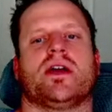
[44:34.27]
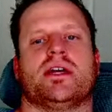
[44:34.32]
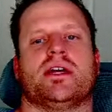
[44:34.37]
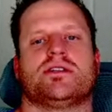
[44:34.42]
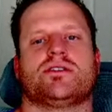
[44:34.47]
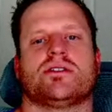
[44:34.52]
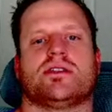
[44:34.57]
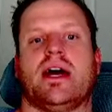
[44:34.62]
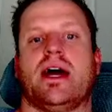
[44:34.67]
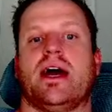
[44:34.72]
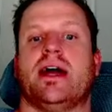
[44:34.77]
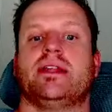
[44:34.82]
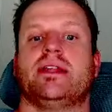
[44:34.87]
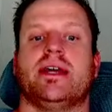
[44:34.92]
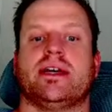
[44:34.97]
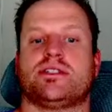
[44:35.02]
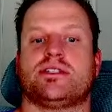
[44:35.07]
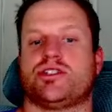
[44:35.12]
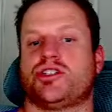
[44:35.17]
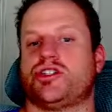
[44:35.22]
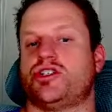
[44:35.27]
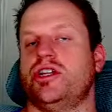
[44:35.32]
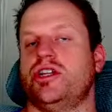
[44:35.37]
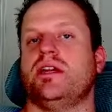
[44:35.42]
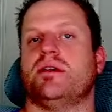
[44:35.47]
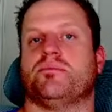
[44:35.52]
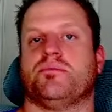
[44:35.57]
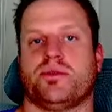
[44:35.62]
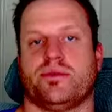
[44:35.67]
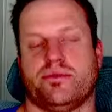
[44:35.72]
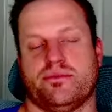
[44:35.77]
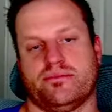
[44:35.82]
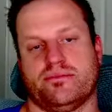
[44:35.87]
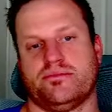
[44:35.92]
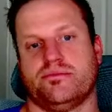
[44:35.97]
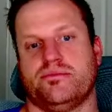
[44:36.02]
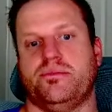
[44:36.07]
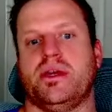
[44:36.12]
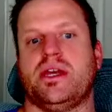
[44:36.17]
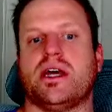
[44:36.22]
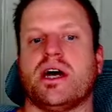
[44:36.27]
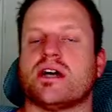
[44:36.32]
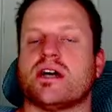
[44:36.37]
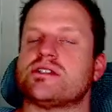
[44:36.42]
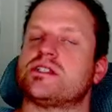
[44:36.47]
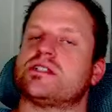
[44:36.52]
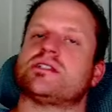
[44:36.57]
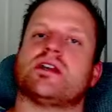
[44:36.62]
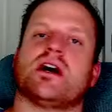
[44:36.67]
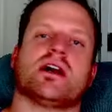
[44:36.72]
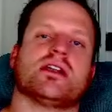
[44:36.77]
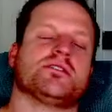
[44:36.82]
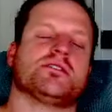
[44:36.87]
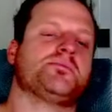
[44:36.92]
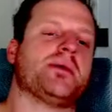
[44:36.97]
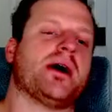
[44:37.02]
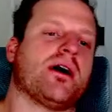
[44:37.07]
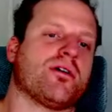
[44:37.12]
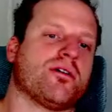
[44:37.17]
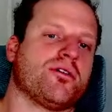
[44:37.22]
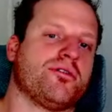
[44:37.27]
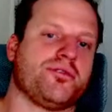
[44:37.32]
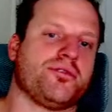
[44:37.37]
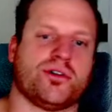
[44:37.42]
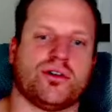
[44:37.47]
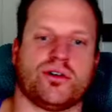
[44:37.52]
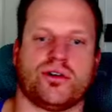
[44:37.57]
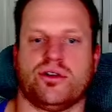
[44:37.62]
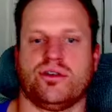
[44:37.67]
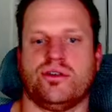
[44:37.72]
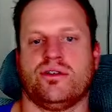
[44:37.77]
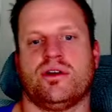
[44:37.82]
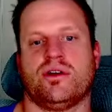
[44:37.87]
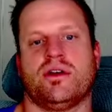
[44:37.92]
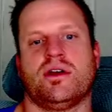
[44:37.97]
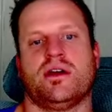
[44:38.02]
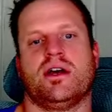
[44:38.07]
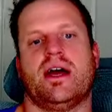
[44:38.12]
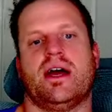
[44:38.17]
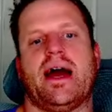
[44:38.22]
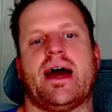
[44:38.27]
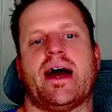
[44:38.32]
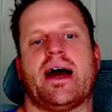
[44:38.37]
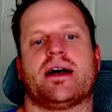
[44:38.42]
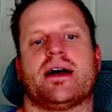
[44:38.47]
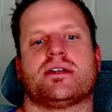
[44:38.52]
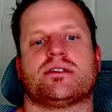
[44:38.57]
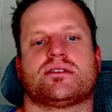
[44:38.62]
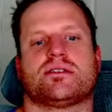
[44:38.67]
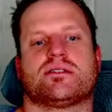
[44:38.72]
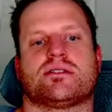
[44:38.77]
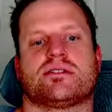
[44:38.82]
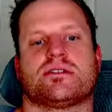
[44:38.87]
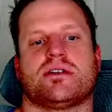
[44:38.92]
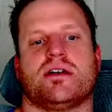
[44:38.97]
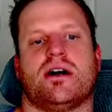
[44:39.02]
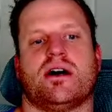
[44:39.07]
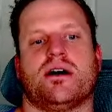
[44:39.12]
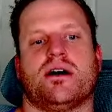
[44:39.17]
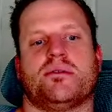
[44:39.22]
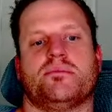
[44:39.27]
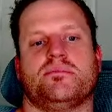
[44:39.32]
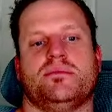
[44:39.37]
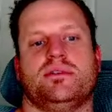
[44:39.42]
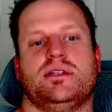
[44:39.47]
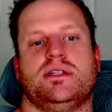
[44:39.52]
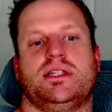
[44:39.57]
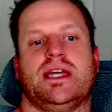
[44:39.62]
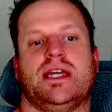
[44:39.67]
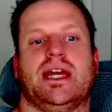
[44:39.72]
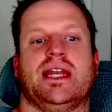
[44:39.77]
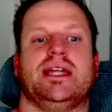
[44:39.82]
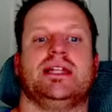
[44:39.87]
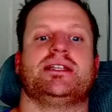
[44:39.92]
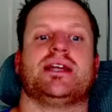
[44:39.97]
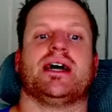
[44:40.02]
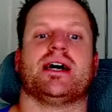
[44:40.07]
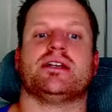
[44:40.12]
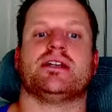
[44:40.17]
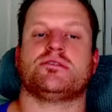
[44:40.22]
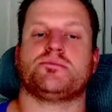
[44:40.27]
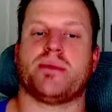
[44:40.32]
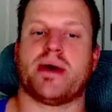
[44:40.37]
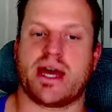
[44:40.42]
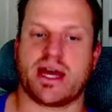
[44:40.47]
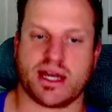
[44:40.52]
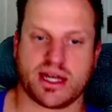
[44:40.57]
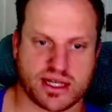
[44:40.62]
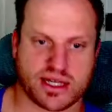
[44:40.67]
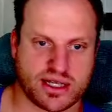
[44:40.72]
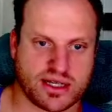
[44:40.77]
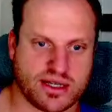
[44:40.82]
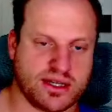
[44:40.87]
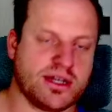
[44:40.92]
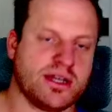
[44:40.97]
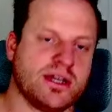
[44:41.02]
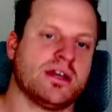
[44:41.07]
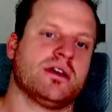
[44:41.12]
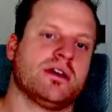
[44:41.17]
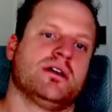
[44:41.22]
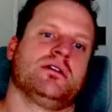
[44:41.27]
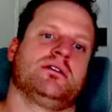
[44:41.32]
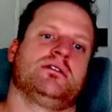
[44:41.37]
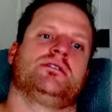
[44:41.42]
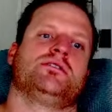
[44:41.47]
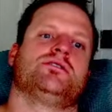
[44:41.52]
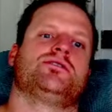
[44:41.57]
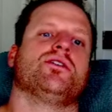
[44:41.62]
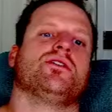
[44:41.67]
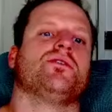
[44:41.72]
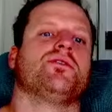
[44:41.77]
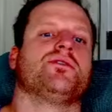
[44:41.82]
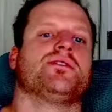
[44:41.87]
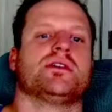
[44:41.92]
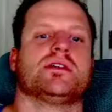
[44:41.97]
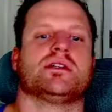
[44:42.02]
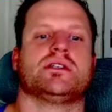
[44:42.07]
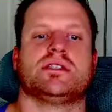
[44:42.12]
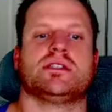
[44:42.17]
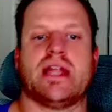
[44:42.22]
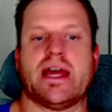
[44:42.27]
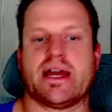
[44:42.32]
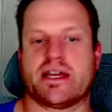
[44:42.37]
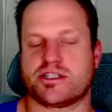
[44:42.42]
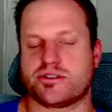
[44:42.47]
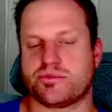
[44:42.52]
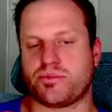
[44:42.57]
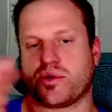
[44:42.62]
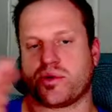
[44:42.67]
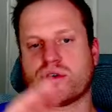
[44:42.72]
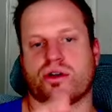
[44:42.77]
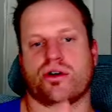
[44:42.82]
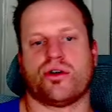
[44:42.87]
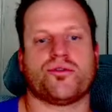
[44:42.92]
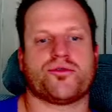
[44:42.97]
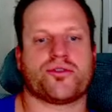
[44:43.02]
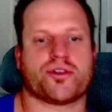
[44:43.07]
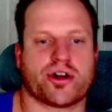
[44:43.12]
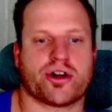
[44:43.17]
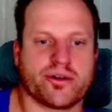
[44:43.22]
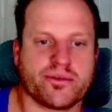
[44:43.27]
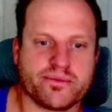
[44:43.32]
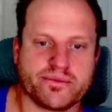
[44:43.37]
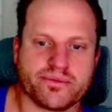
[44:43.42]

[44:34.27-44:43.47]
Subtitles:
so that's cheap because it's not as powerful as getting dice back. So the next board over,